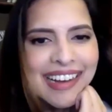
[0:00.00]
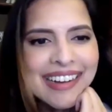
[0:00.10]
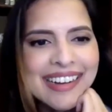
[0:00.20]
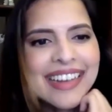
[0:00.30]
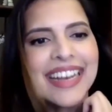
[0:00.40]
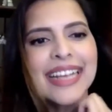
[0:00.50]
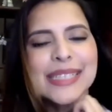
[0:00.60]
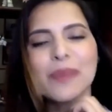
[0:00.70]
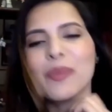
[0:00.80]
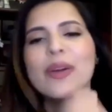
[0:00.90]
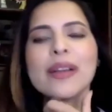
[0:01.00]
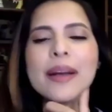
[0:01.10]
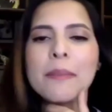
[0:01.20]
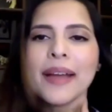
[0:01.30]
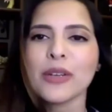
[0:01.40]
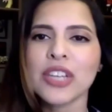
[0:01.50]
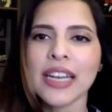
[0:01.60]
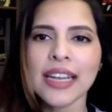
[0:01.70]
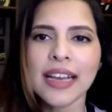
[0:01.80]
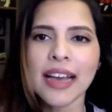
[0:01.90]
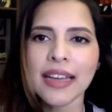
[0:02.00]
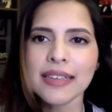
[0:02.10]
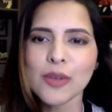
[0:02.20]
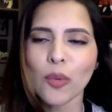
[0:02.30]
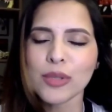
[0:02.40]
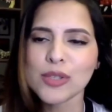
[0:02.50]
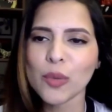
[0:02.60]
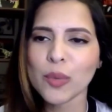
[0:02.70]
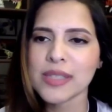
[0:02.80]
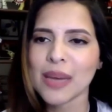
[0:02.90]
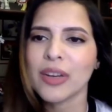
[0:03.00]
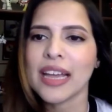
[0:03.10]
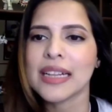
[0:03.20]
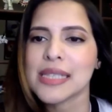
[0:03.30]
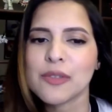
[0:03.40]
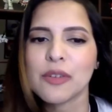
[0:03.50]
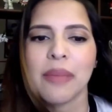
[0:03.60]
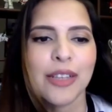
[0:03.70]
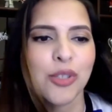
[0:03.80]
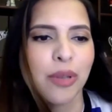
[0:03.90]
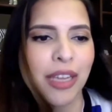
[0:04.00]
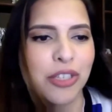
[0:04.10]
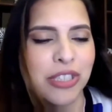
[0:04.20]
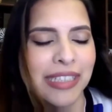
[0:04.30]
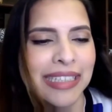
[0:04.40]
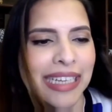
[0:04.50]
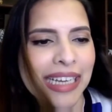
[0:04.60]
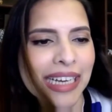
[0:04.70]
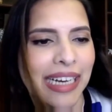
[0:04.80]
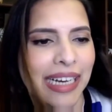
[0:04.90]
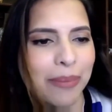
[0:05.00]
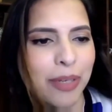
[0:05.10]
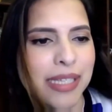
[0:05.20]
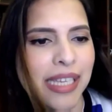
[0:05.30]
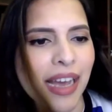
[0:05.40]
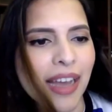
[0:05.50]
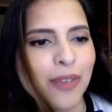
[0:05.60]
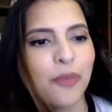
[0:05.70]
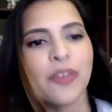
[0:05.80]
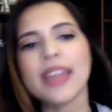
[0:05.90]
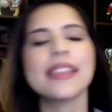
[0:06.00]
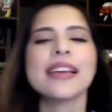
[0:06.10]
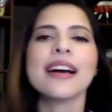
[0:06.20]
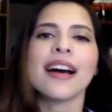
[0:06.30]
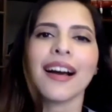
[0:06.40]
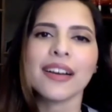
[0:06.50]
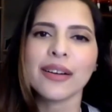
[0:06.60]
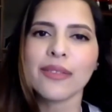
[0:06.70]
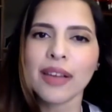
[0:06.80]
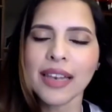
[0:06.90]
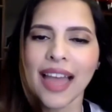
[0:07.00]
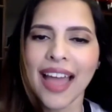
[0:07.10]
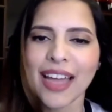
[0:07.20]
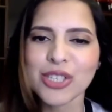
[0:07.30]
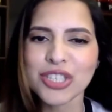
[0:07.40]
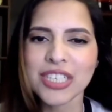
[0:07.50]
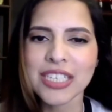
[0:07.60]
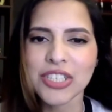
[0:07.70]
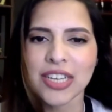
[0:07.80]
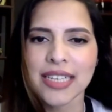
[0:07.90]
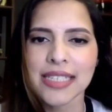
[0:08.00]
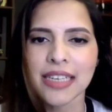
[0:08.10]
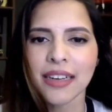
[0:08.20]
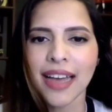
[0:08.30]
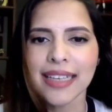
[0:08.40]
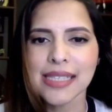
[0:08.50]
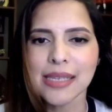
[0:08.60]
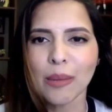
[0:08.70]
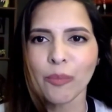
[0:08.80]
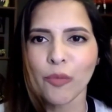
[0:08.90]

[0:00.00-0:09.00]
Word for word: Uh, and next up, we're going to come back to Chennai, guys, also with someone else from education. I'm going to say hi to Vedika Agarwal as she shares her excerpt